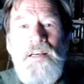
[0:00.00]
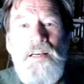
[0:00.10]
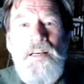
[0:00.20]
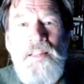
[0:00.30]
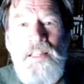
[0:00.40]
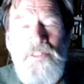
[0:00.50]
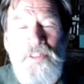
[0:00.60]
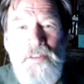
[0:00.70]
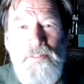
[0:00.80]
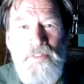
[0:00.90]
and then
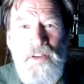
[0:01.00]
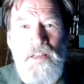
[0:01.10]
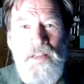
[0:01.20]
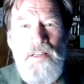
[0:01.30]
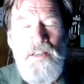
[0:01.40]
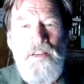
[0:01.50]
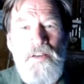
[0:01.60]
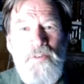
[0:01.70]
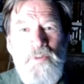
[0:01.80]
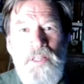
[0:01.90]
see if
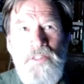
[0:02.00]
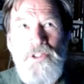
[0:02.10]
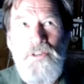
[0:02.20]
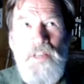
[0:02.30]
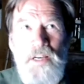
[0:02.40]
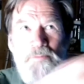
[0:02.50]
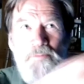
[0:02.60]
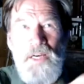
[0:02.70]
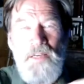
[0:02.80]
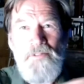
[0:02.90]
we can join it up
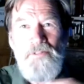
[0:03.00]
by